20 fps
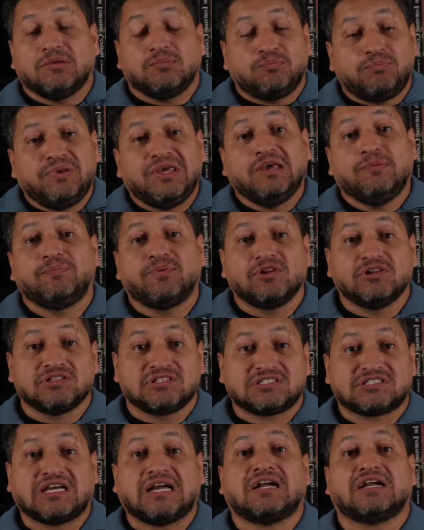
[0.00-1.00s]
people
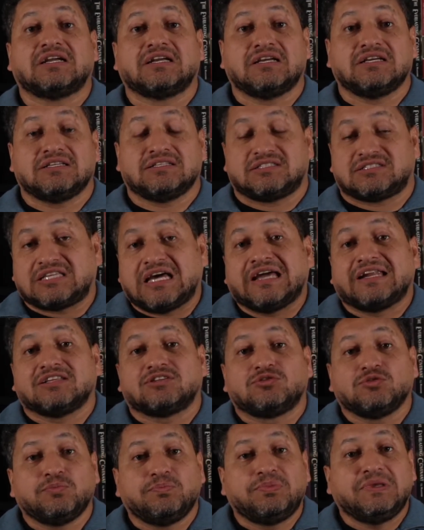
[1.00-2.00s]

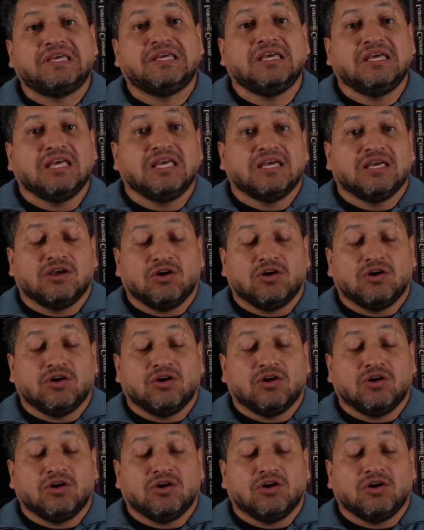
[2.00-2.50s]
started to be,